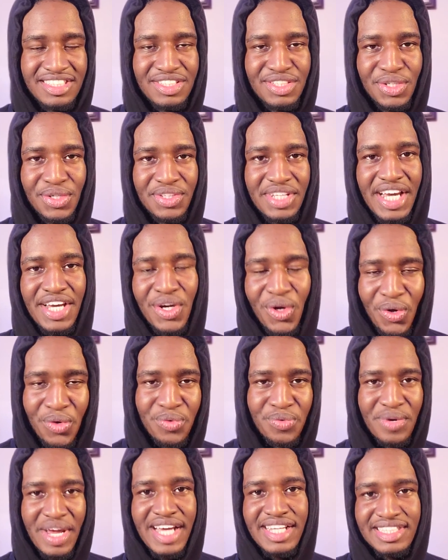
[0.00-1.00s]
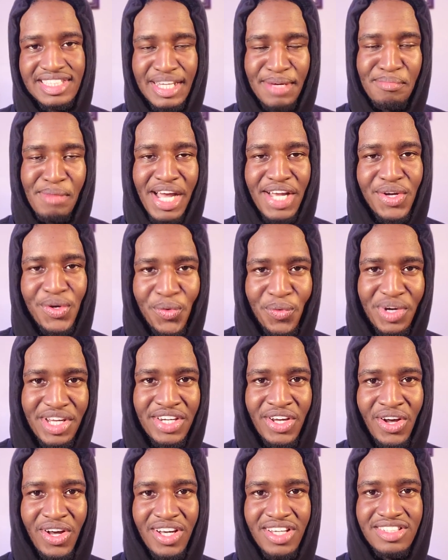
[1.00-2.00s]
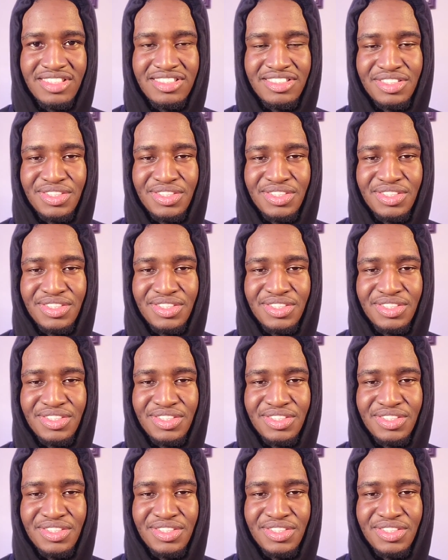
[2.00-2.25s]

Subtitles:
you know, that whole rant that Michael went on, you